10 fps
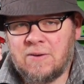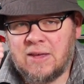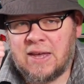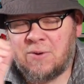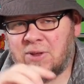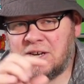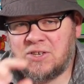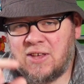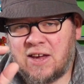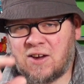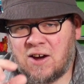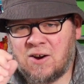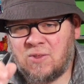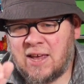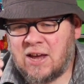In relation to that
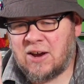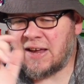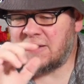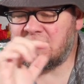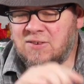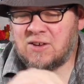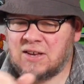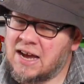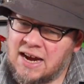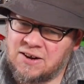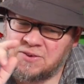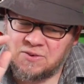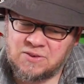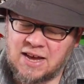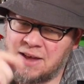card layout, I guess this could kind of
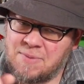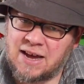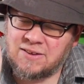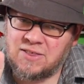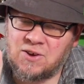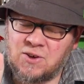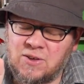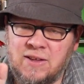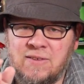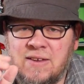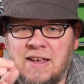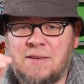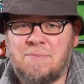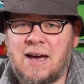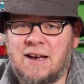tie back to the whole inside the
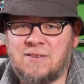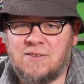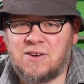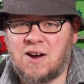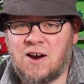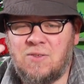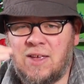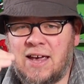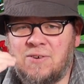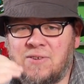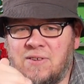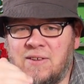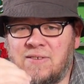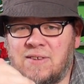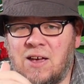box. The card layout
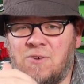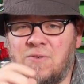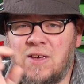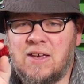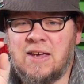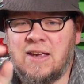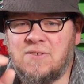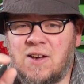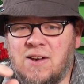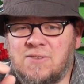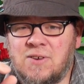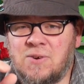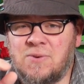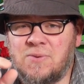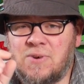itself is
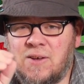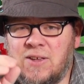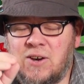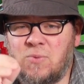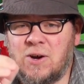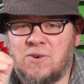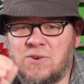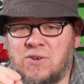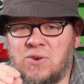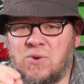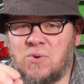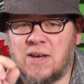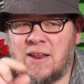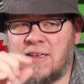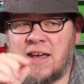also a little weird too,
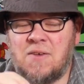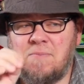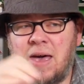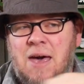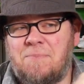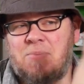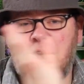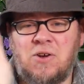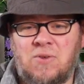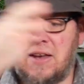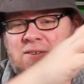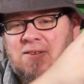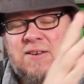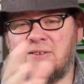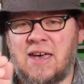kind of like how the map, how you're like
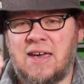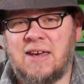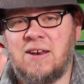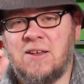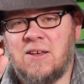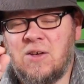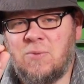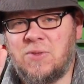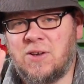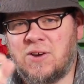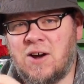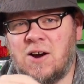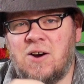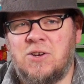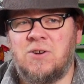zigzagging with the
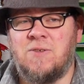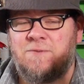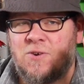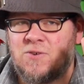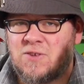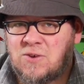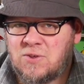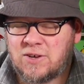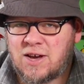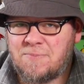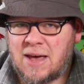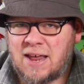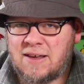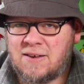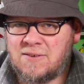card. The first thing you look up
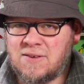at is